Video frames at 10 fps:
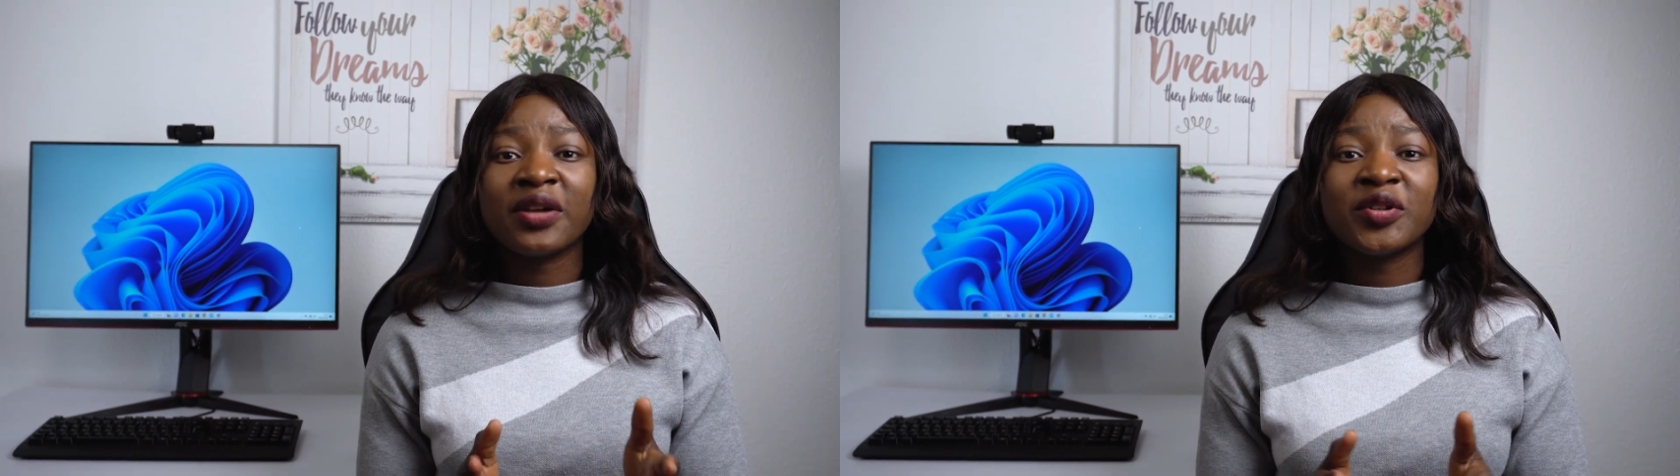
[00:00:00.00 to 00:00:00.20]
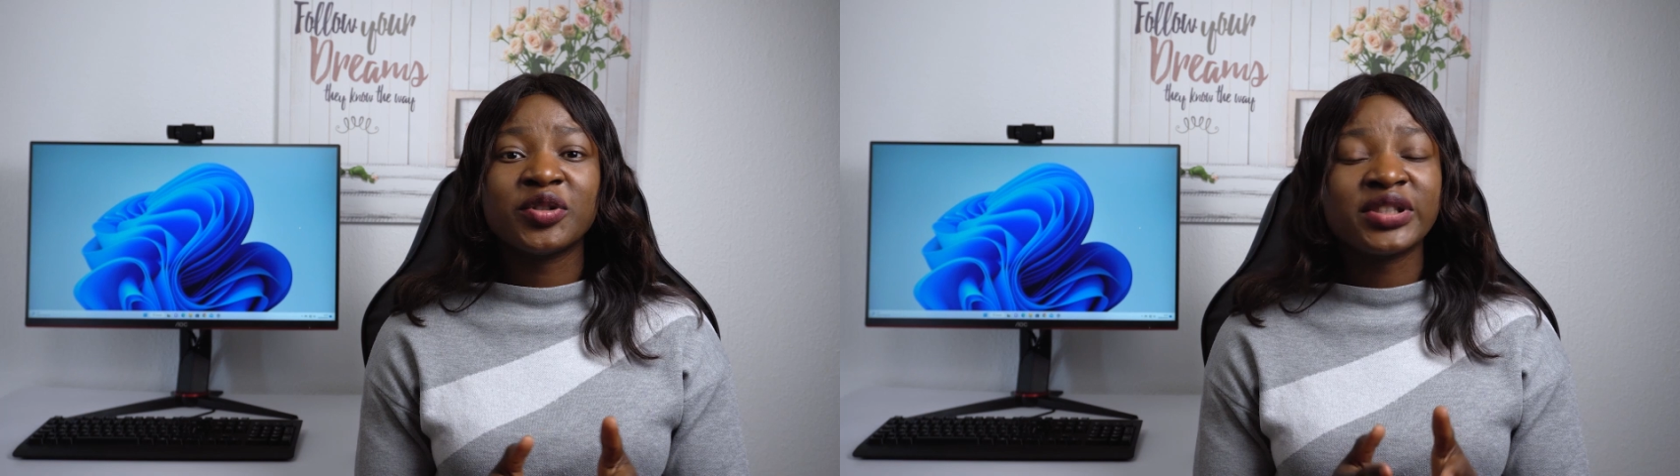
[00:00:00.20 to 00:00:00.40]

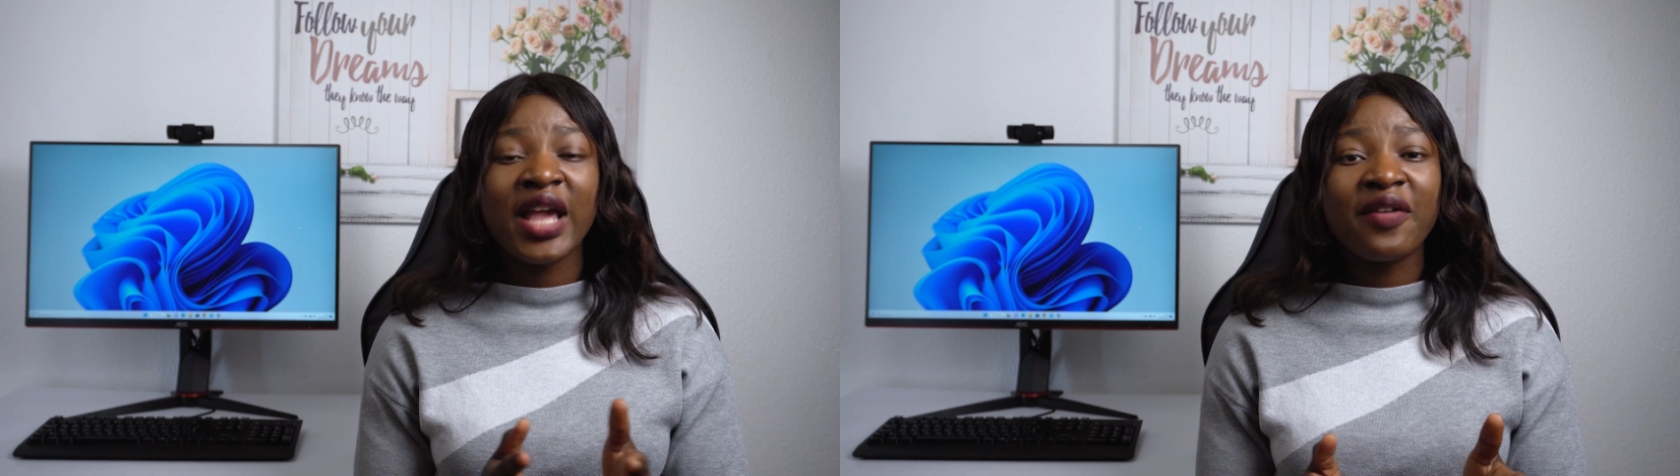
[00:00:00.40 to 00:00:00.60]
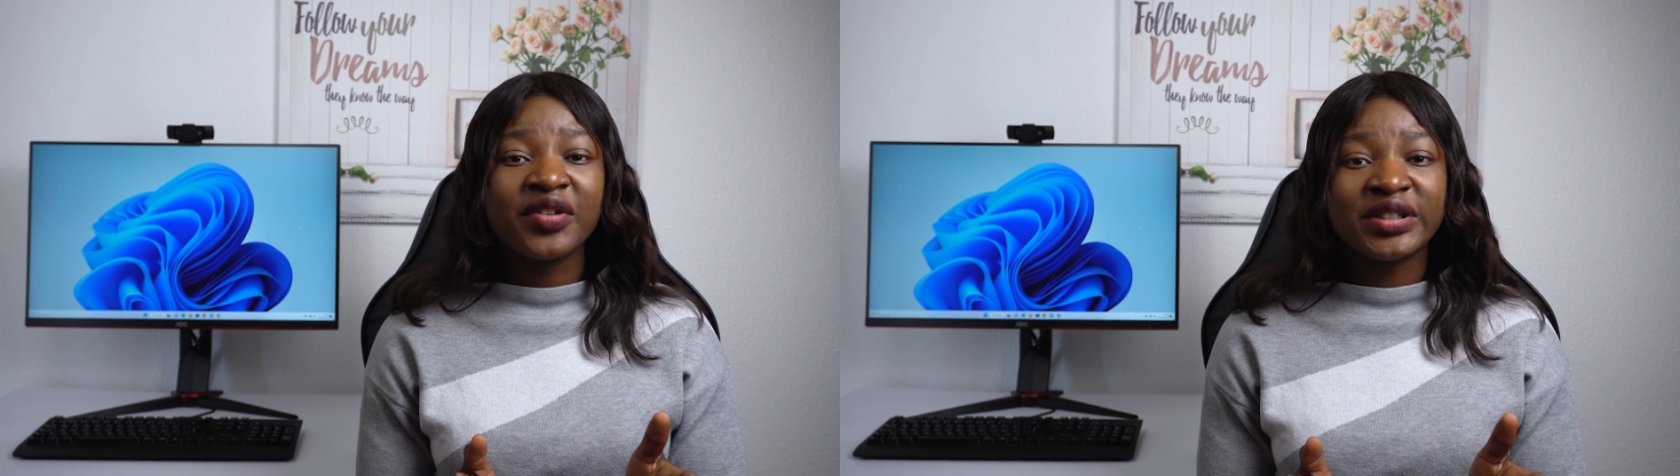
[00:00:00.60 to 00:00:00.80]
take photos
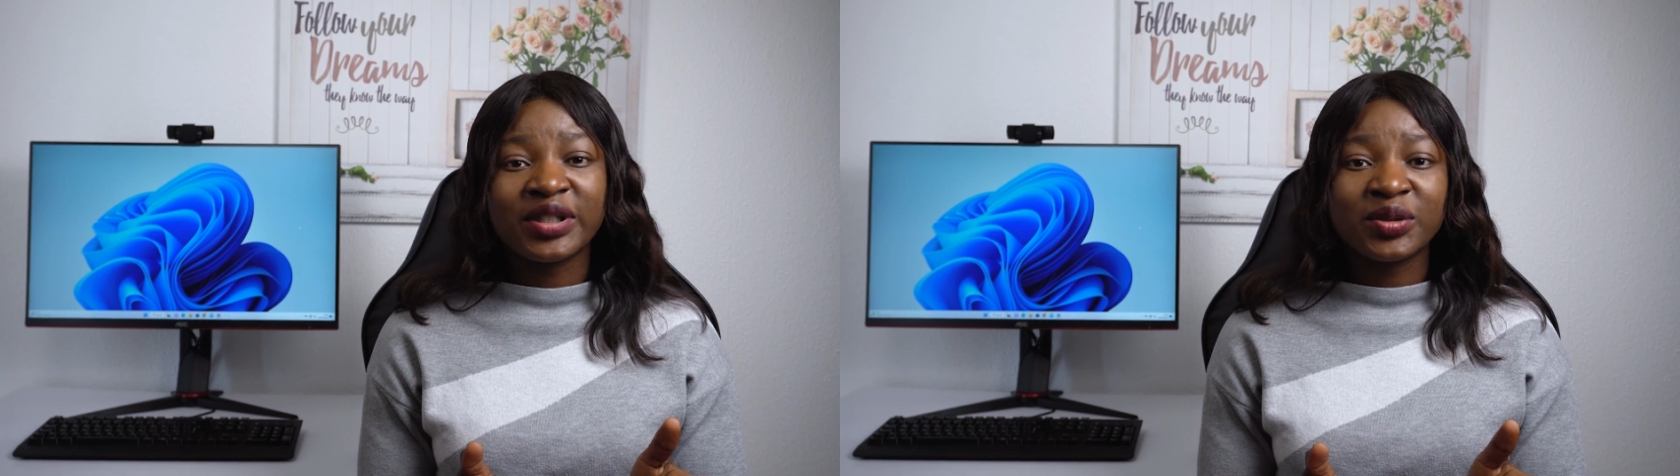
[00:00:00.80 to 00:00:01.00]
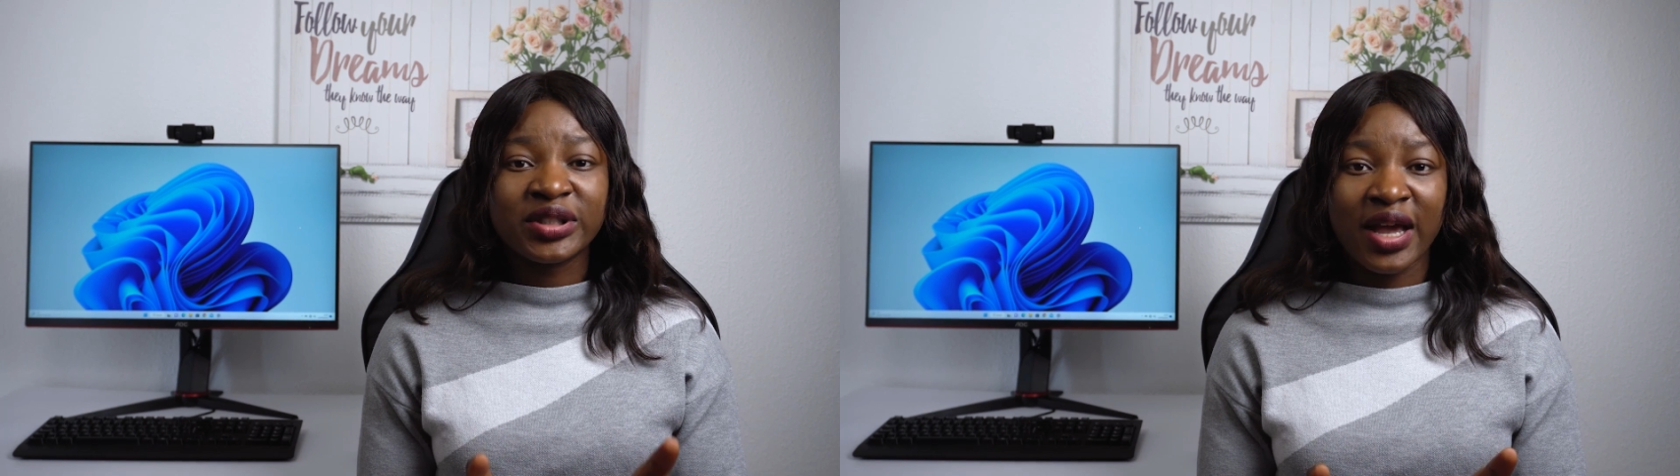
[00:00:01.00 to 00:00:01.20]
every
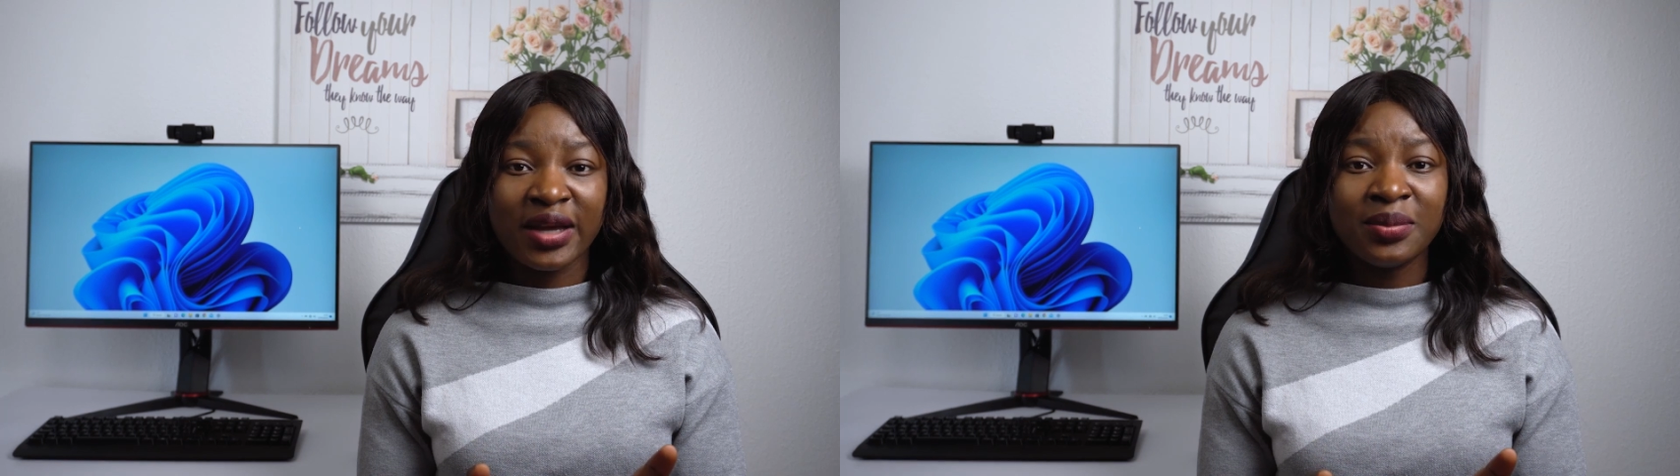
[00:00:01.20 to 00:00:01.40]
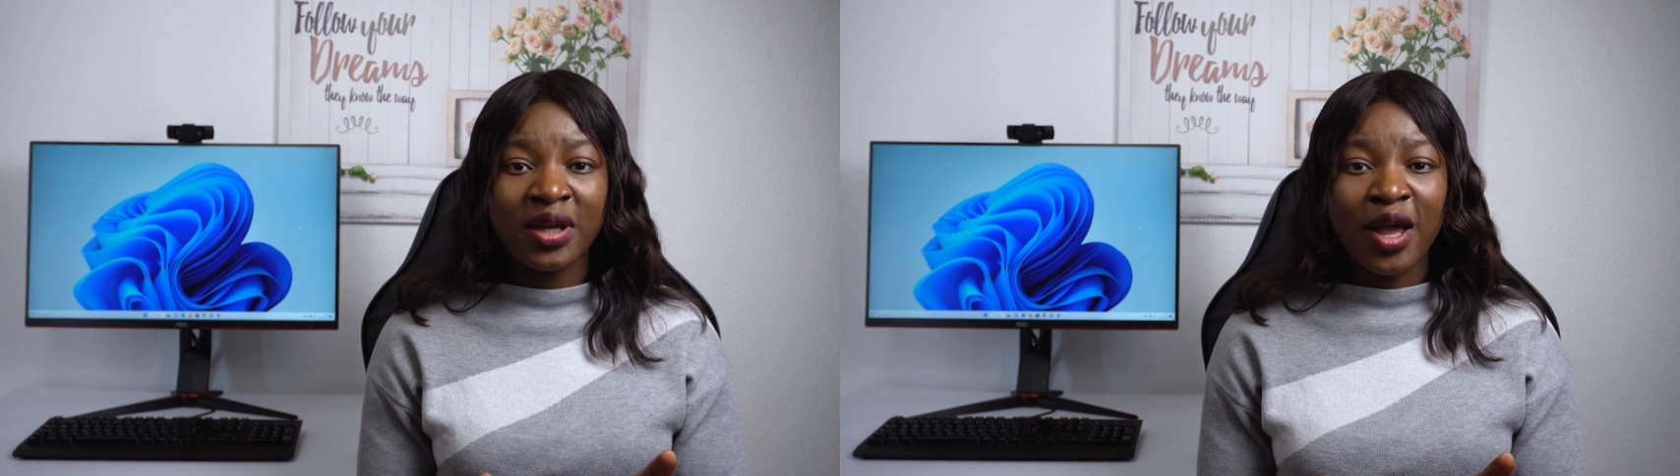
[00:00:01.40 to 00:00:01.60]
single
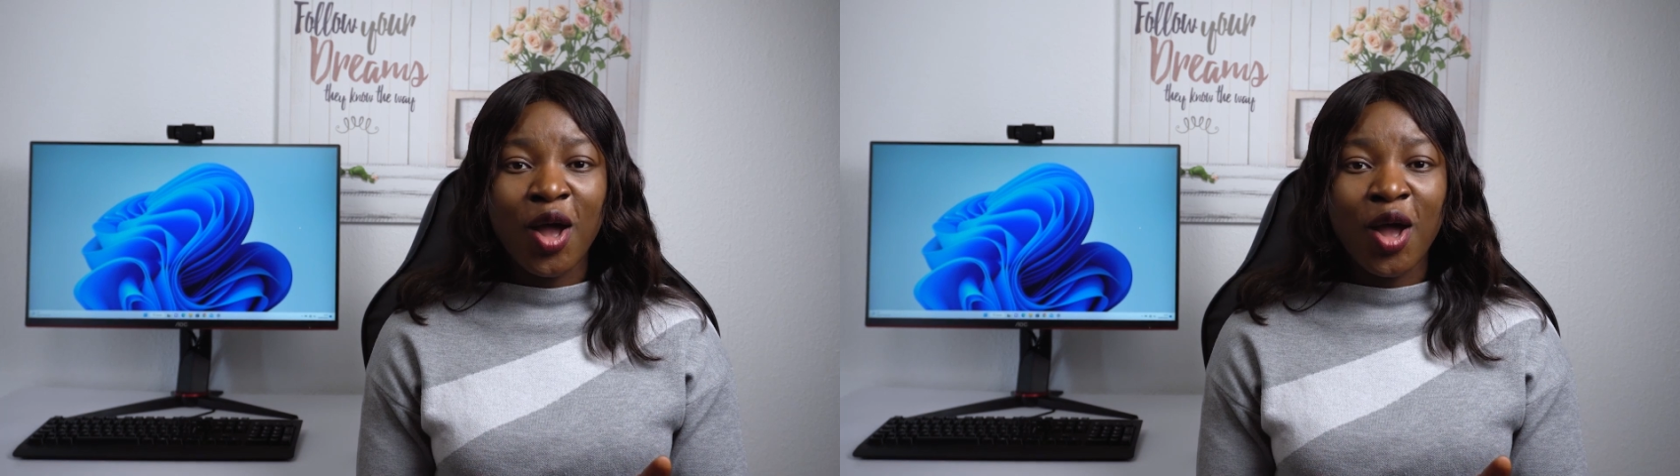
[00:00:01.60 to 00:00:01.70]
time,